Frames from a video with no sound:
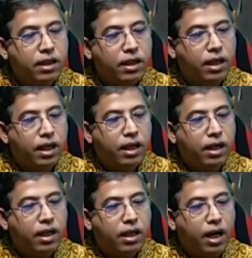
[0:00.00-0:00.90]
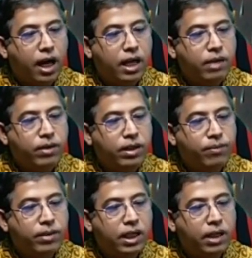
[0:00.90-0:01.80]
and ultimately
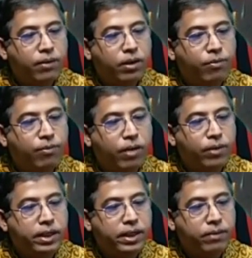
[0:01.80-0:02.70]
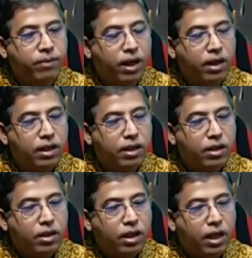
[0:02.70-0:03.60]
patient develop pulmonary edema.
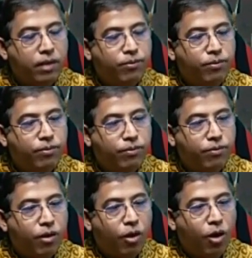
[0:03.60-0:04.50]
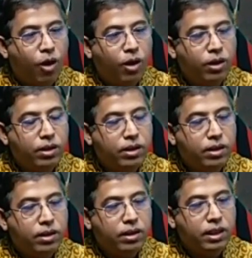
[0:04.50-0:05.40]
And all
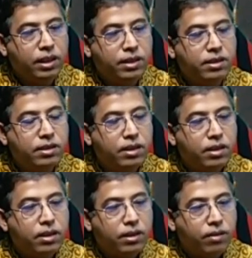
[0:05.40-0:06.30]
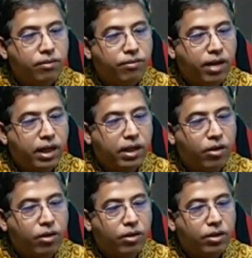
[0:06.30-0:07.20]
these factor